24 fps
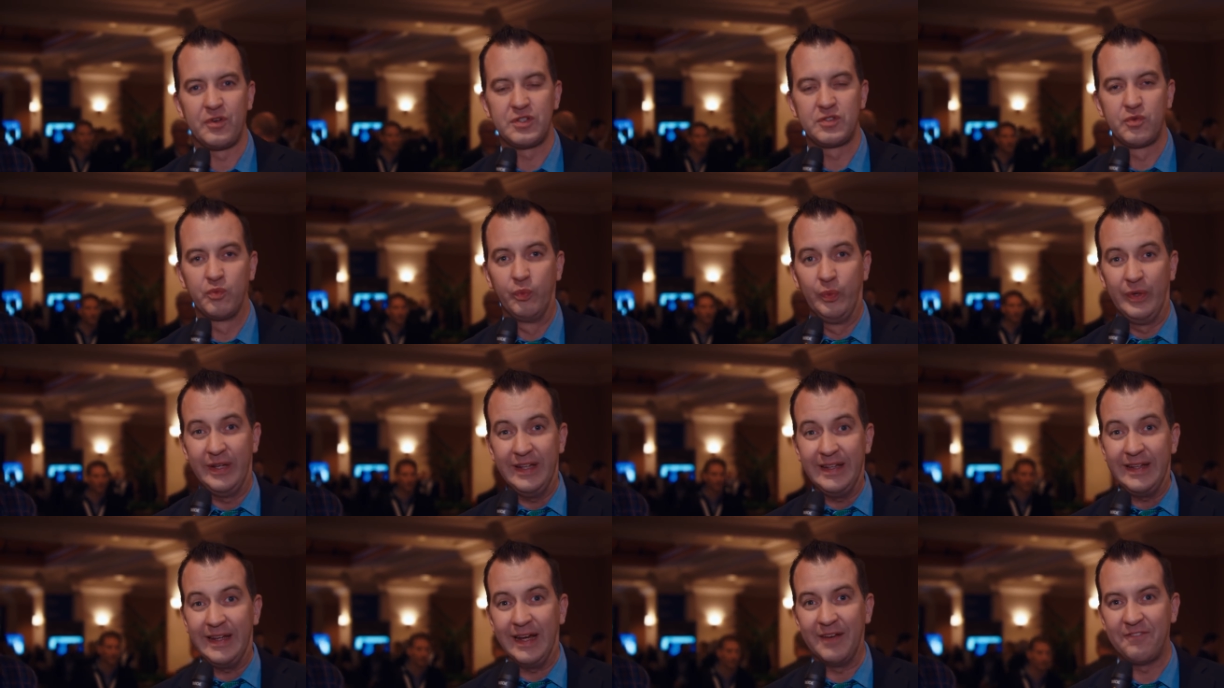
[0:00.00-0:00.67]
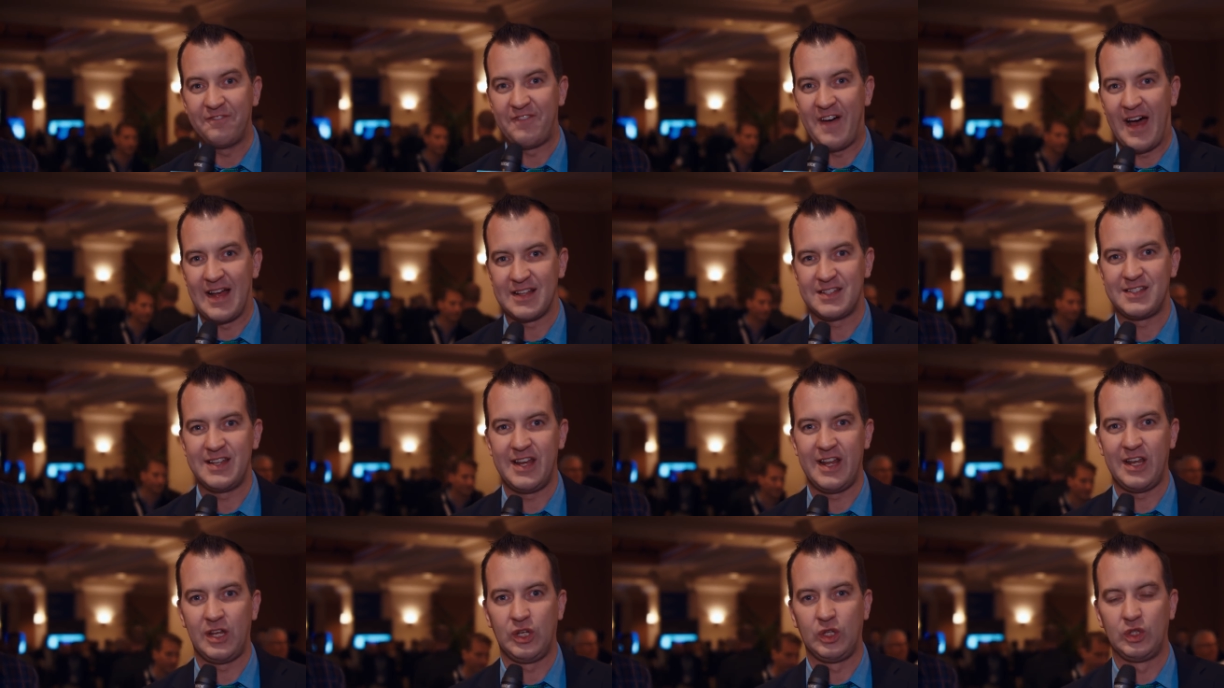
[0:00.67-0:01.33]
was really a
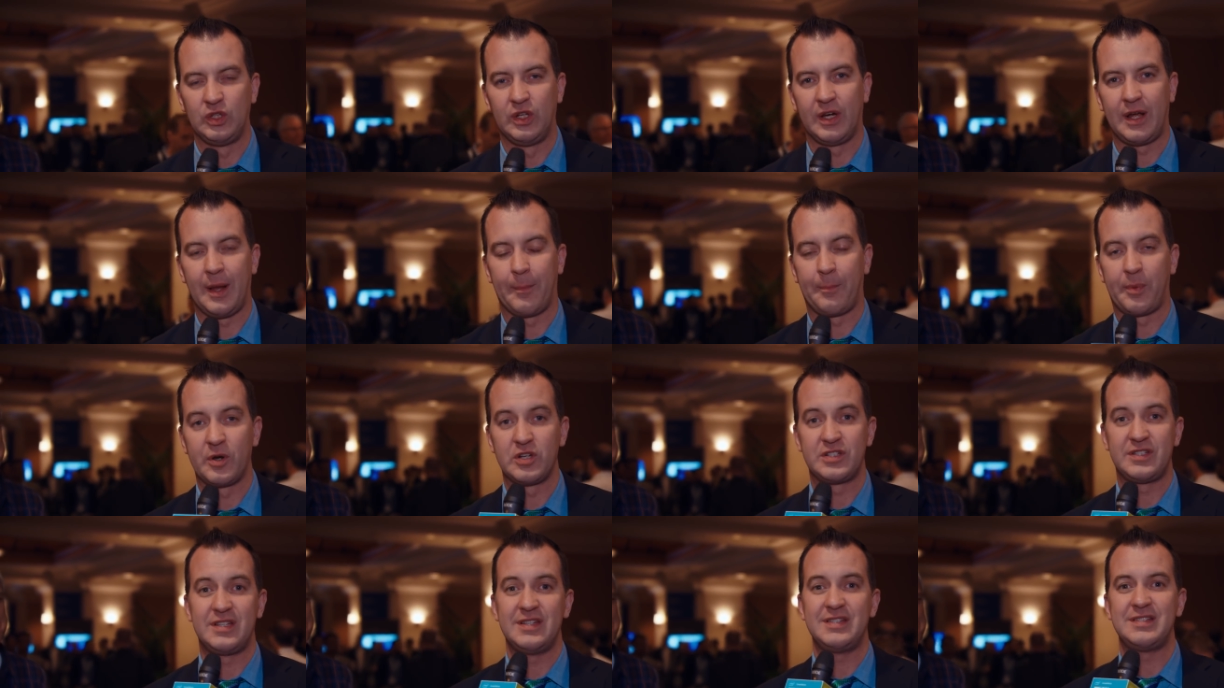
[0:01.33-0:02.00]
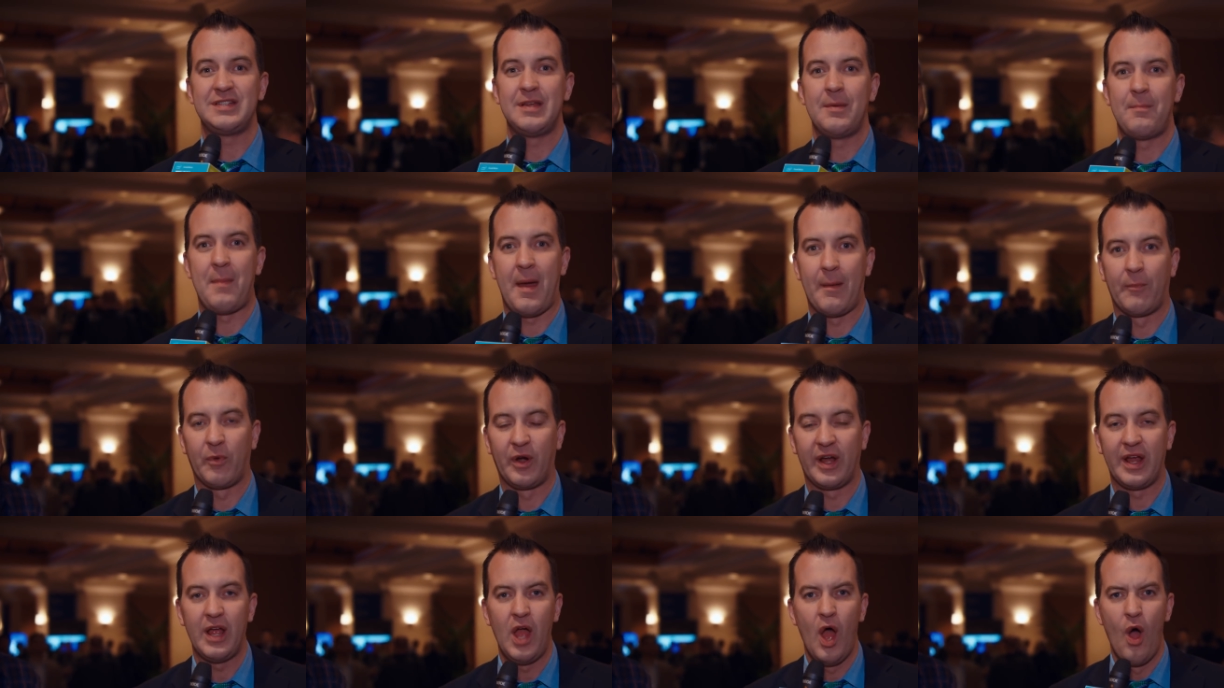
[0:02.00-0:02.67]
fascinating look at persistent
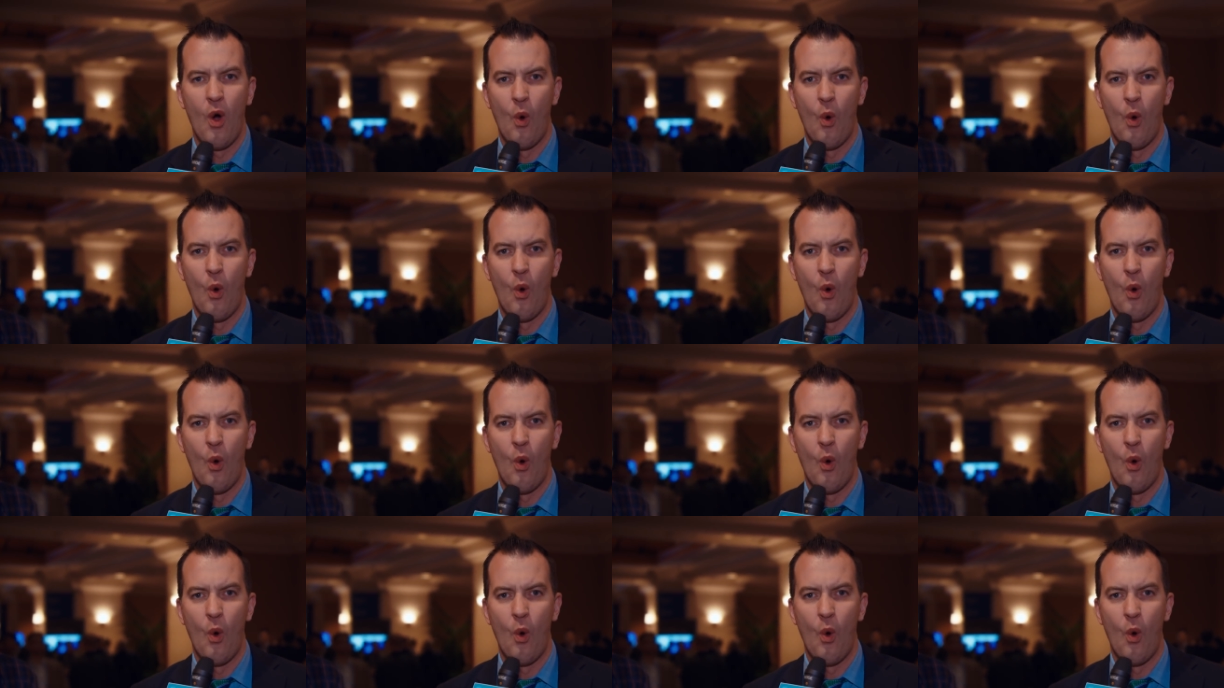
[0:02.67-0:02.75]
memory,